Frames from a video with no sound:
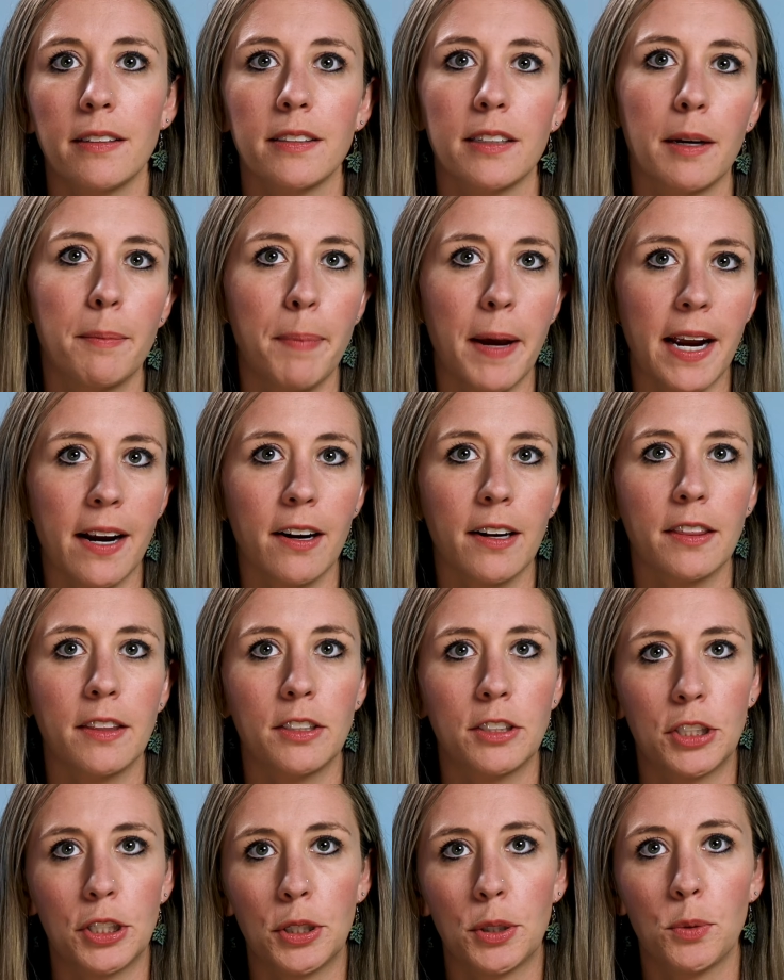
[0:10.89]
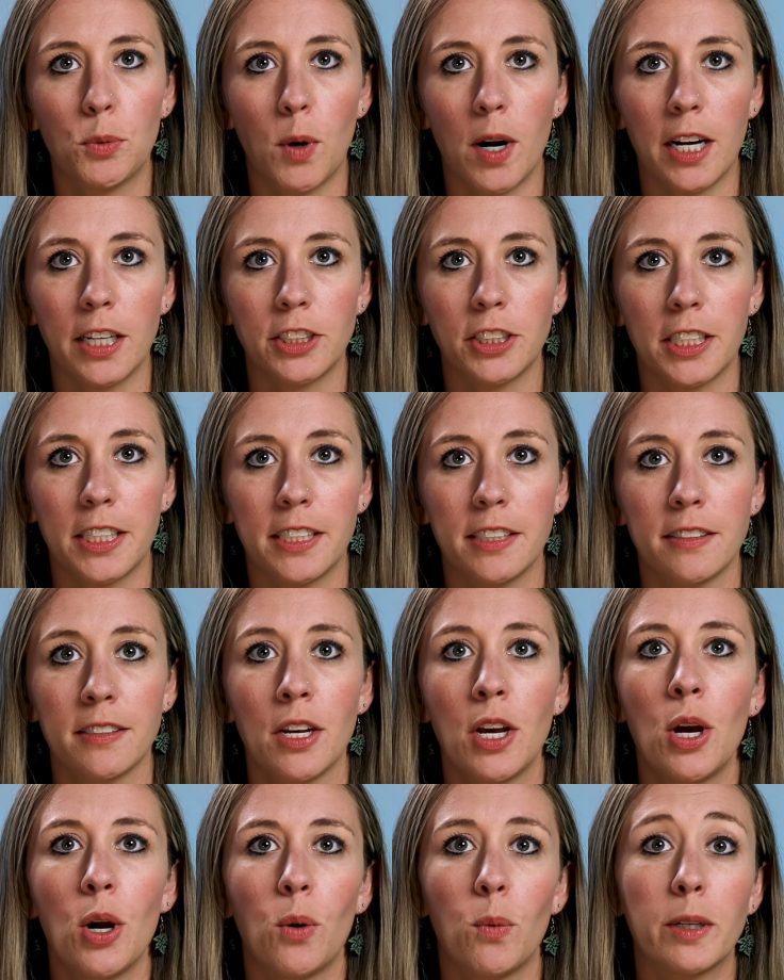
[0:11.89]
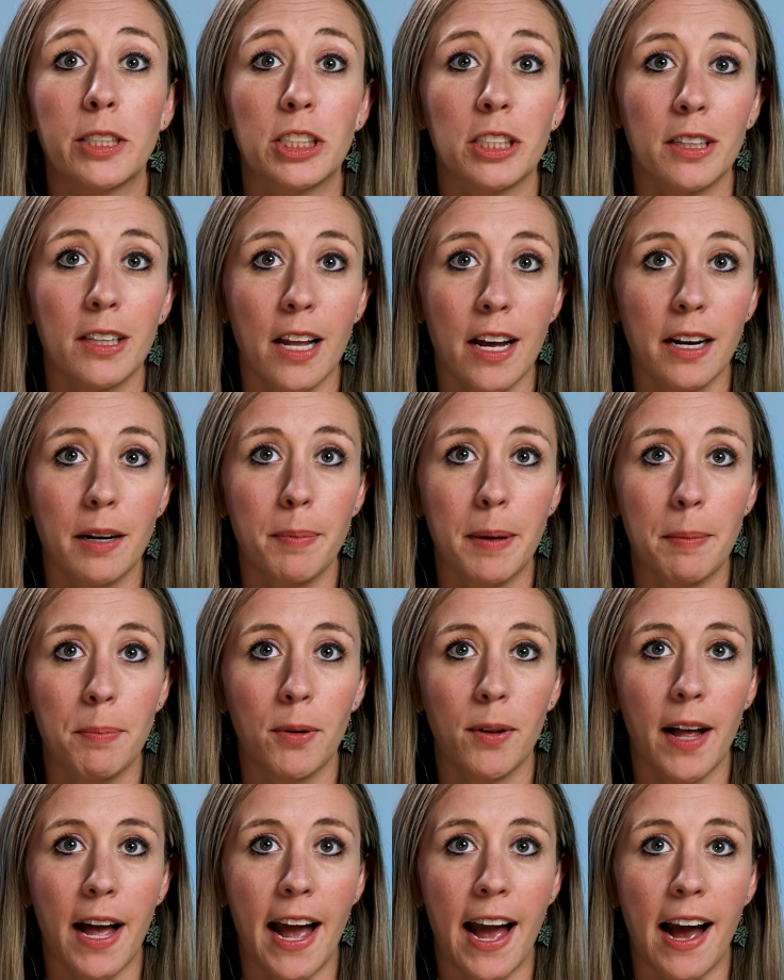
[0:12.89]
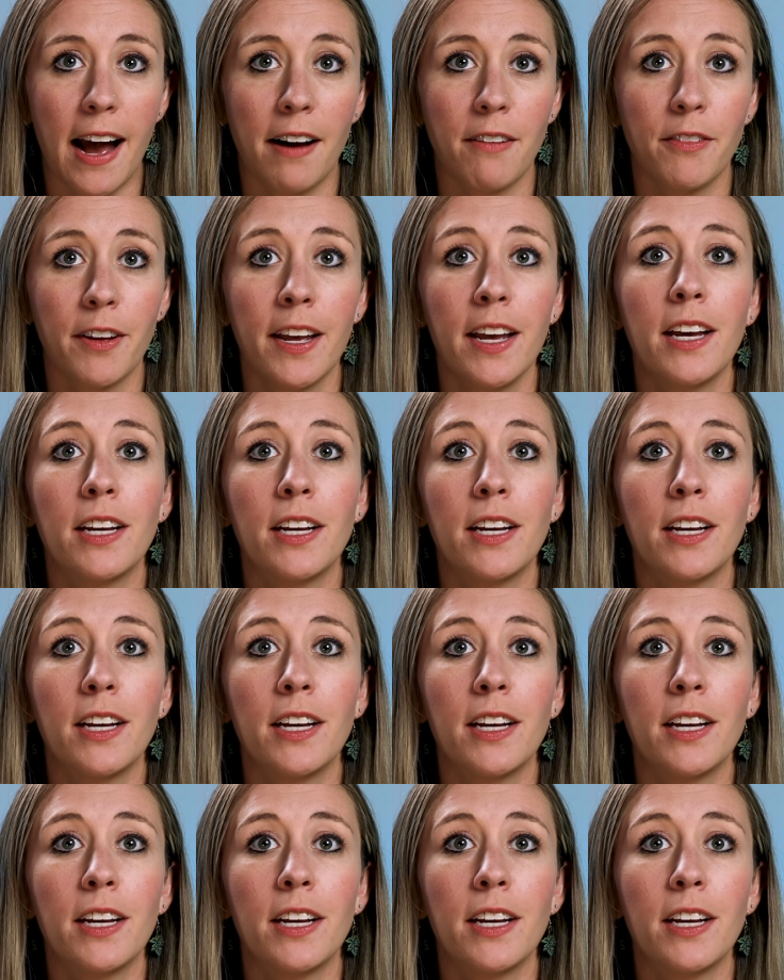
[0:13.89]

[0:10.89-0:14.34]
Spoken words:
comparing the two watches, which a lot of people have.